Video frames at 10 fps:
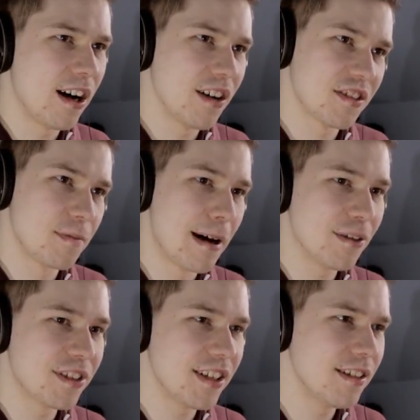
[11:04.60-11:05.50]
our
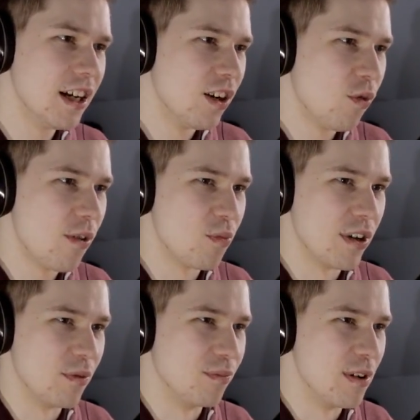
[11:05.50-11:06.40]
smelter, won't
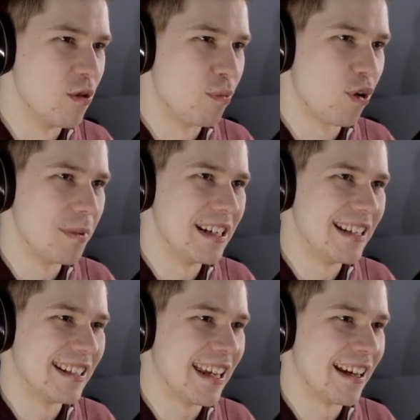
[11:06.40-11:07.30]
we? We will probably
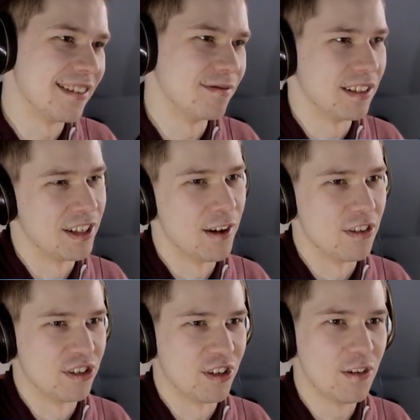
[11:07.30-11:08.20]
need to get
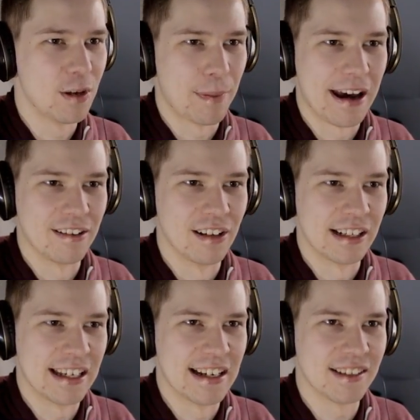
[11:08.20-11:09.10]
another solar panel, I
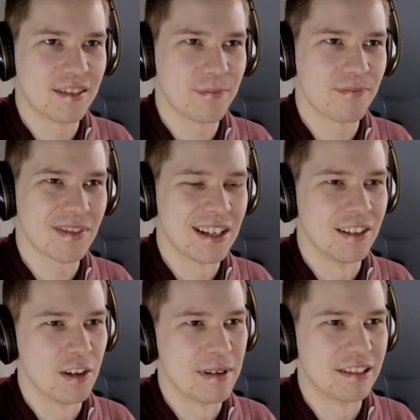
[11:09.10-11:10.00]
guess.
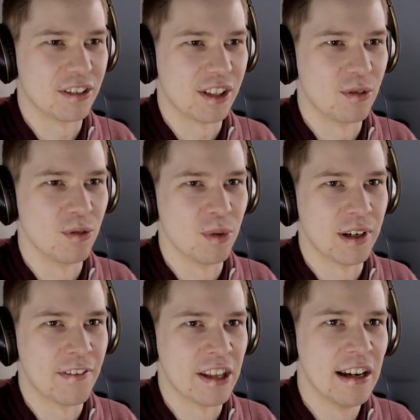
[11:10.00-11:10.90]
Oh, that means I've got to go all the
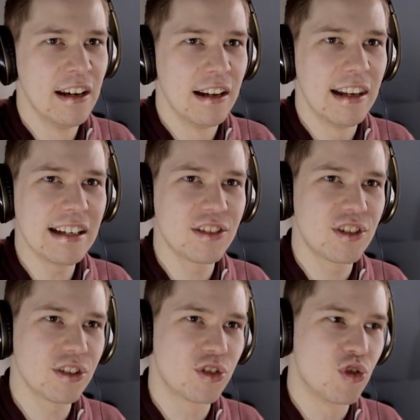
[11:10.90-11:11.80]
way over there. Let's
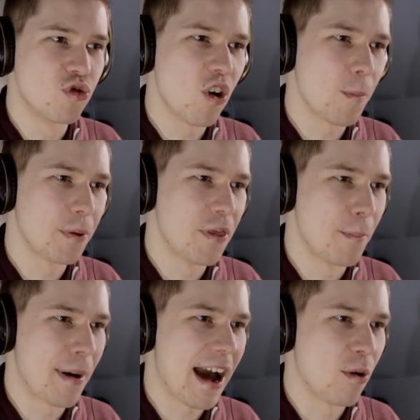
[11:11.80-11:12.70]
just drop the
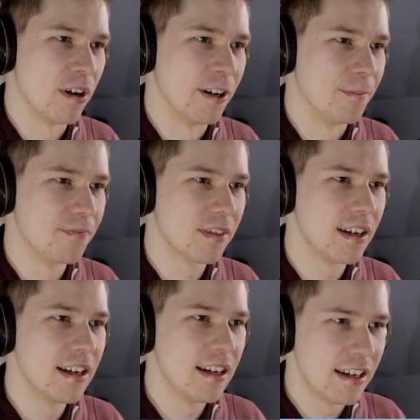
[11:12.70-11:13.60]
power
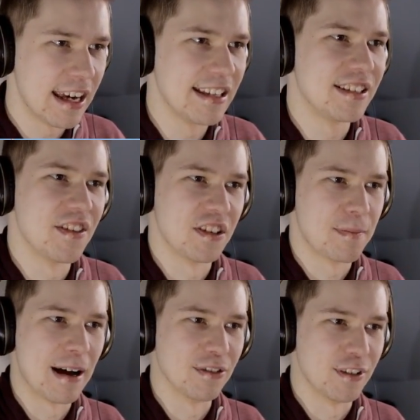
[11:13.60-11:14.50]
into the
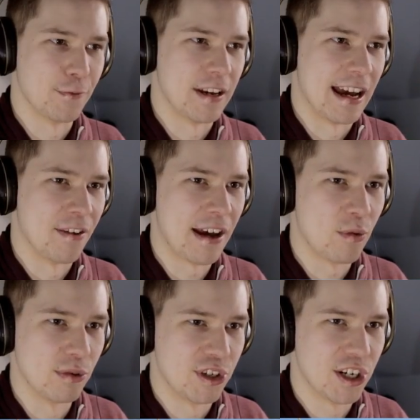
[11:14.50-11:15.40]
smelter for now.
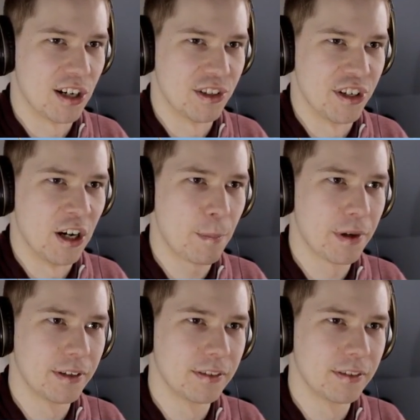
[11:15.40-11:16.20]
That will charge it up.